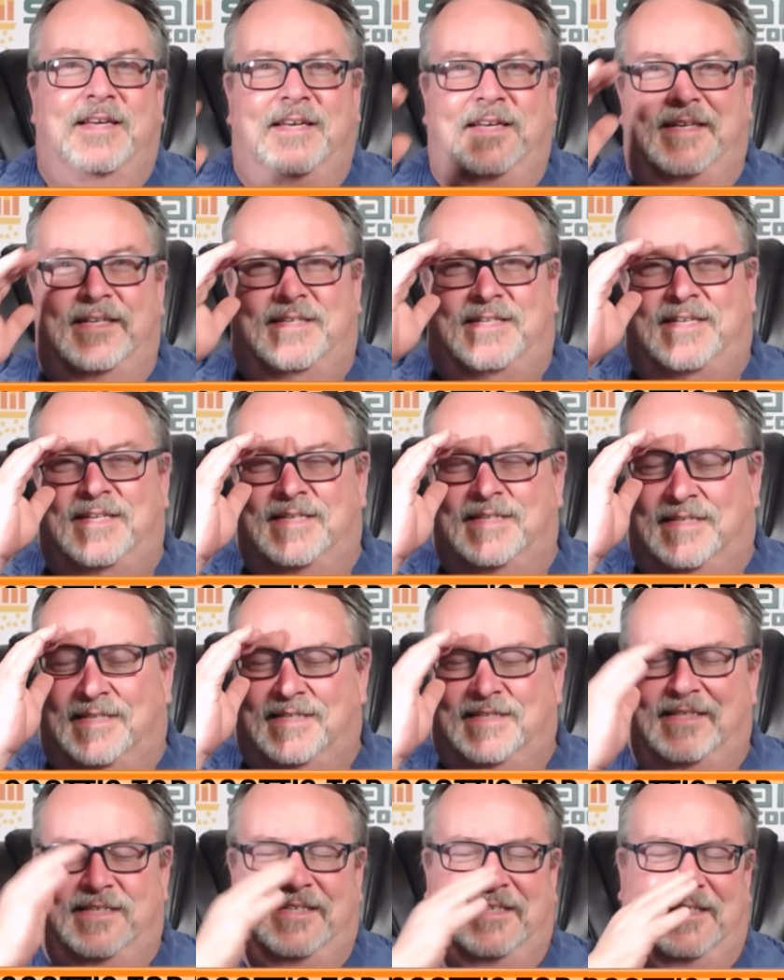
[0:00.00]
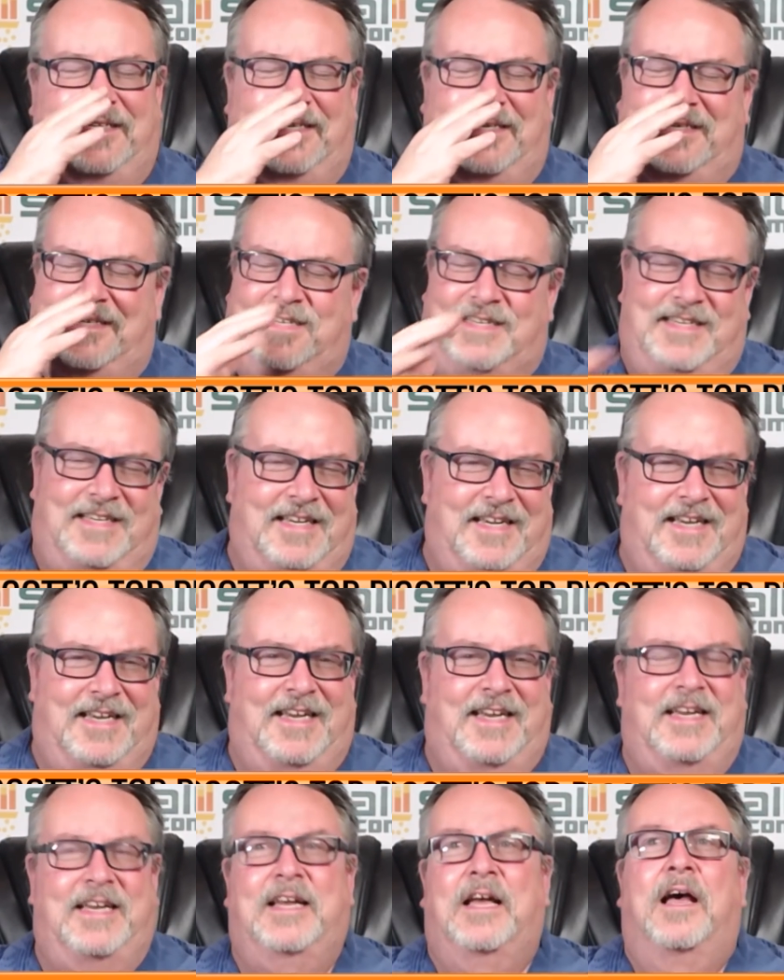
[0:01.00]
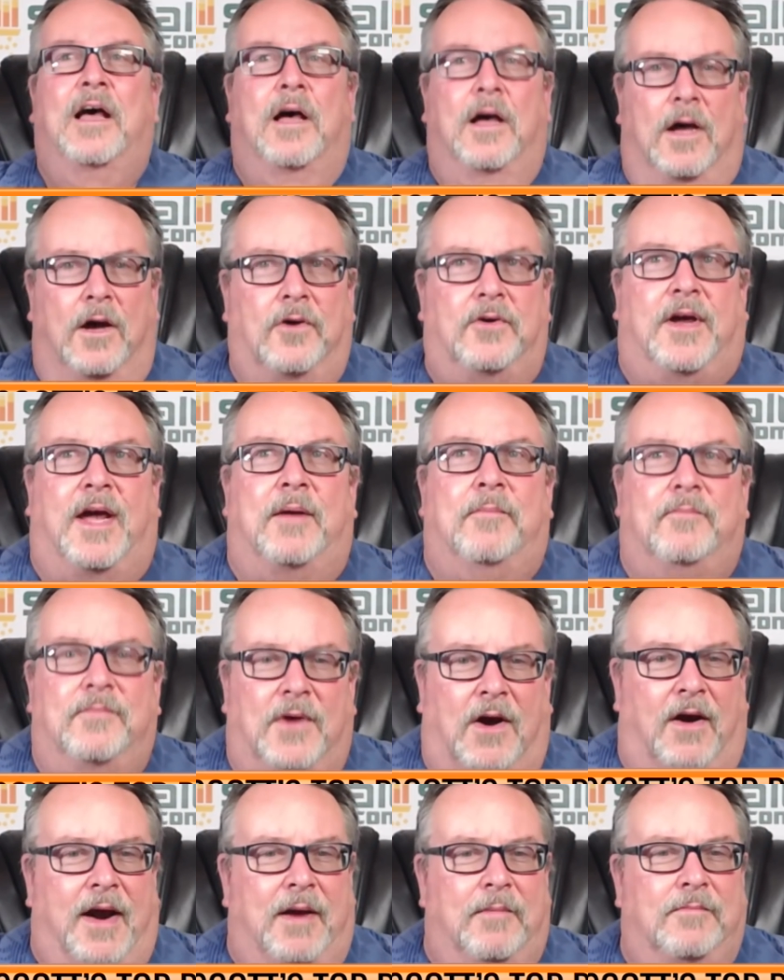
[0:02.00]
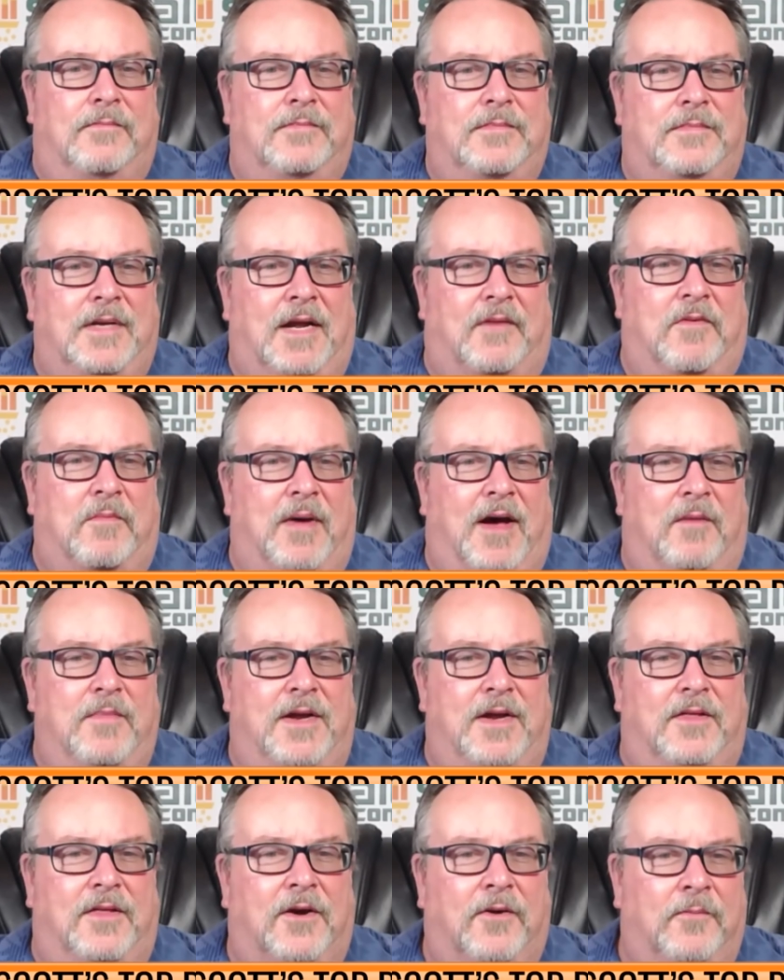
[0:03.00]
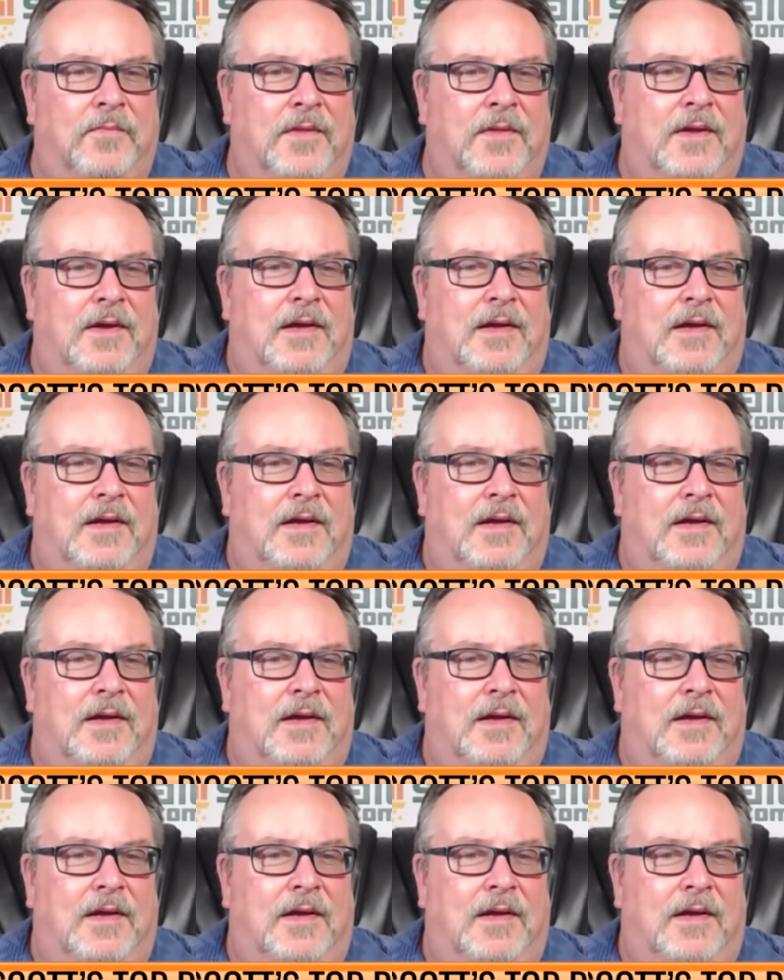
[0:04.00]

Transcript: It's just okay. All right, enough about me though.